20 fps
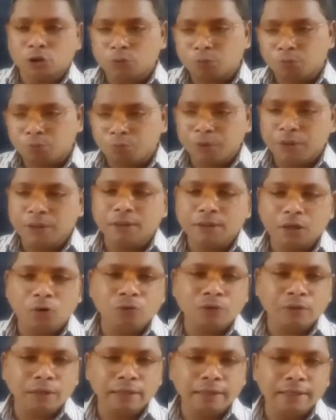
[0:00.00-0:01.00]

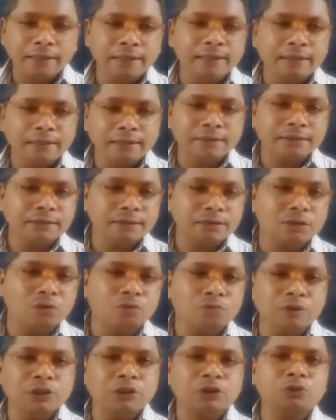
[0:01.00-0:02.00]
without cleanliness
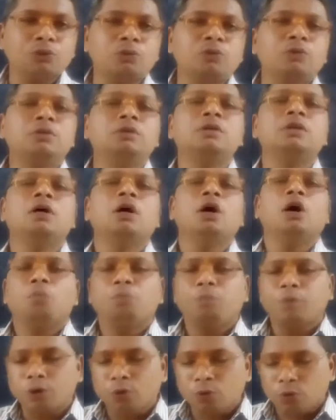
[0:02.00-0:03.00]
we
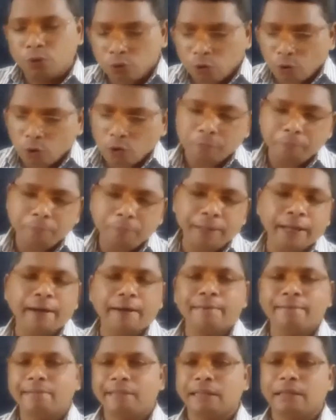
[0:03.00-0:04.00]
could not be
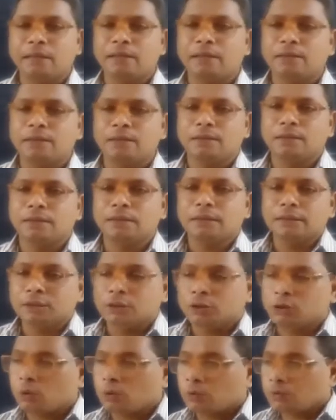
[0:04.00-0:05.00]
healthy.
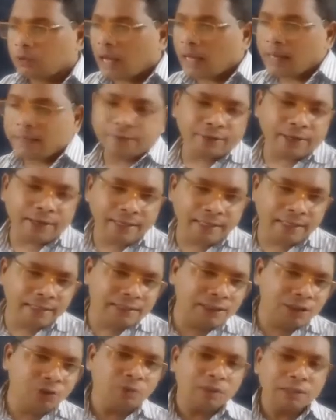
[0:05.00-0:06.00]
So that training
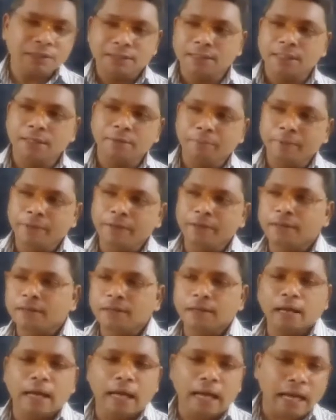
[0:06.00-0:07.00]
she was giving,
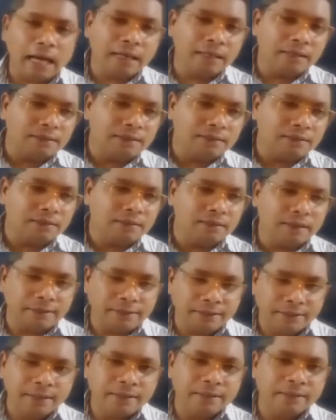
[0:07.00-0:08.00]
and
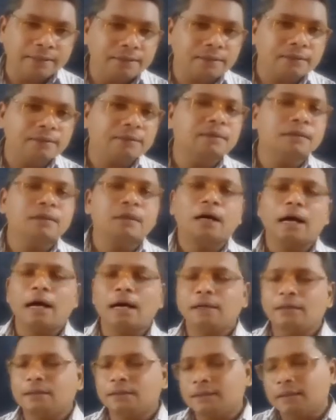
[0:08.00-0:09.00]
here
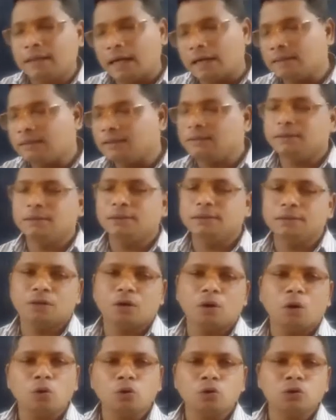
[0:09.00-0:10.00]
and Gandhiji
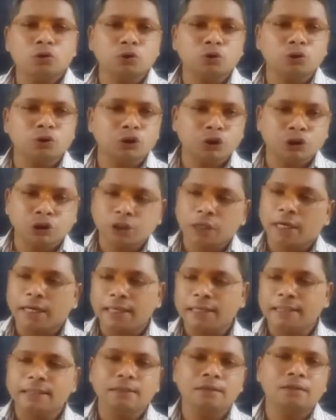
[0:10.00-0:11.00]
also
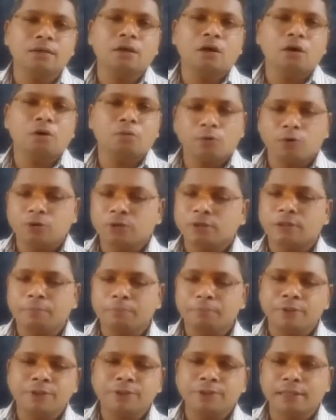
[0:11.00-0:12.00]
struggling for the
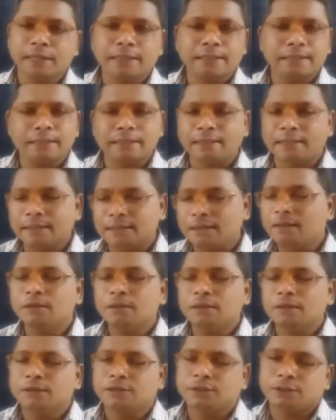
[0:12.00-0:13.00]
patient in the
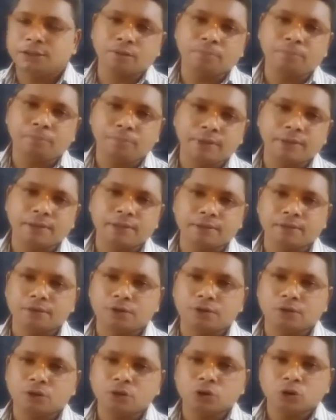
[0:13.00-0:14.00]
Champaran.
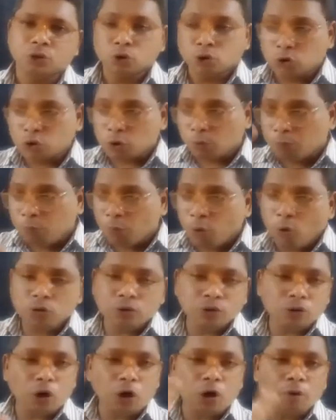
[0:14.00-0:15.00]
So
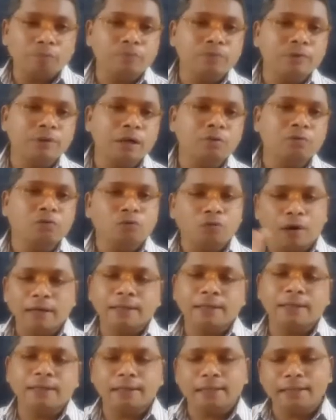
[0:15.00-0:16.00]
both of them
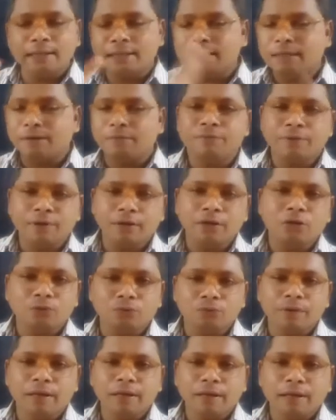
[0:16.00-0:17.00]
working in a different
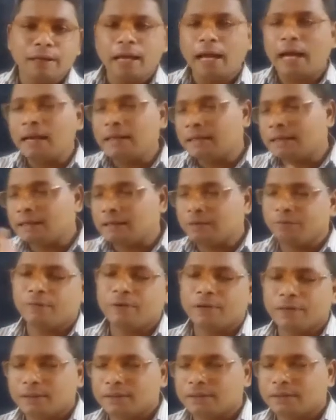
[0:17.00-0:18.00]
way and a
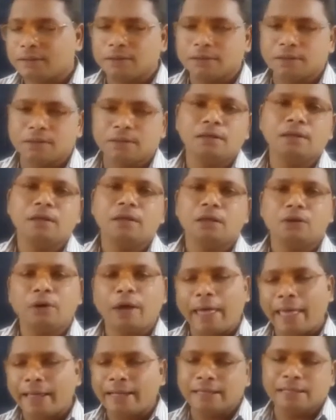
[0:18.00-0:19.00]
different
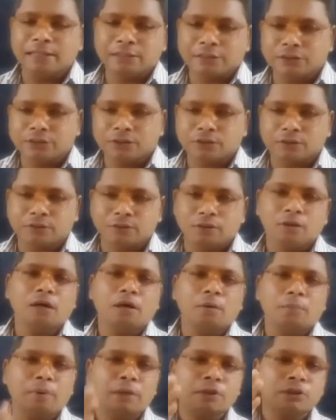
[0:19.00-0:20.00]
angles,
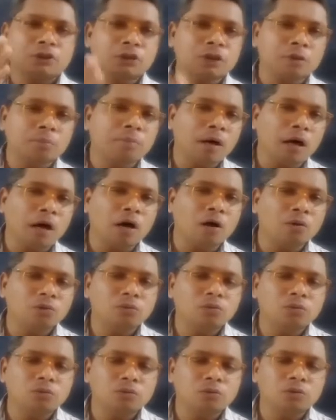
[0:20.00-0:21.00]
but
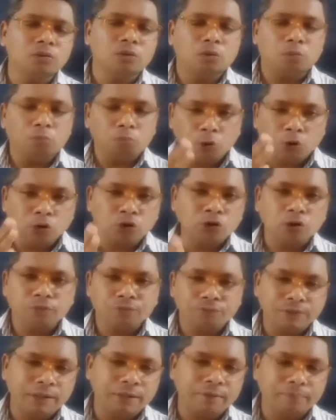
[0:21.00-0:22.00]
somehow both
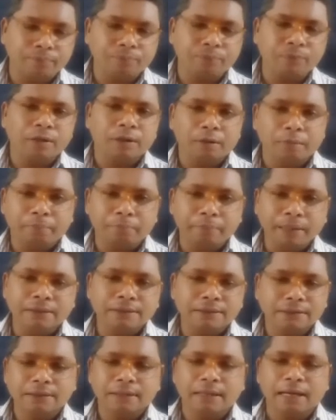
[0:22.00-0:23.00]
of them,
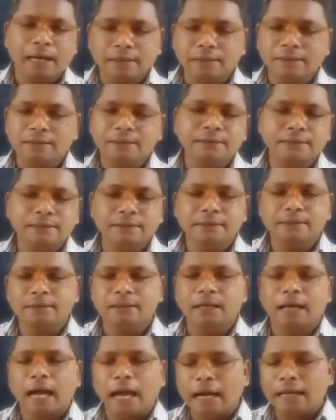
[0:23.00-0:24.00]
means Gandhiji
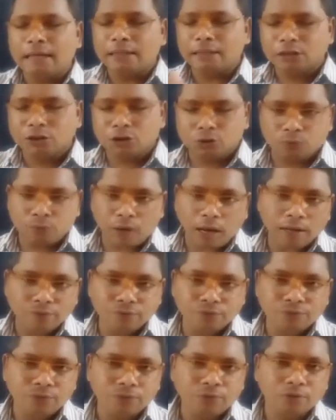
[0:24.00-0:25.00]
and his
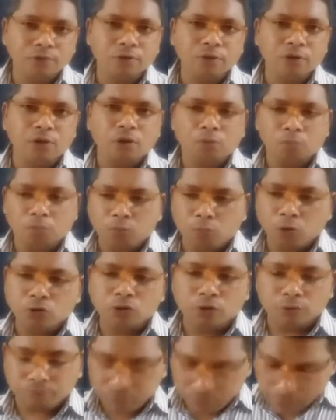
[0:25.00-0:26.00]
wife, both
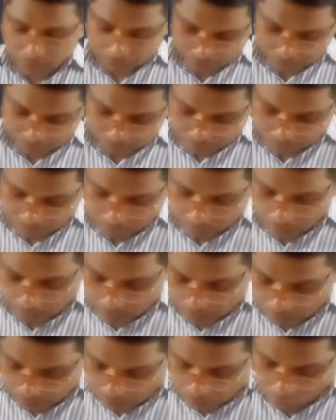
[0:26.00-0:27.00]
of them
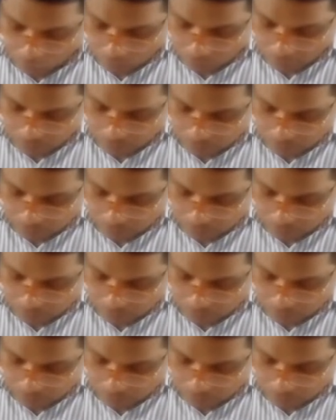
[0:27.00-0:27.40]
involved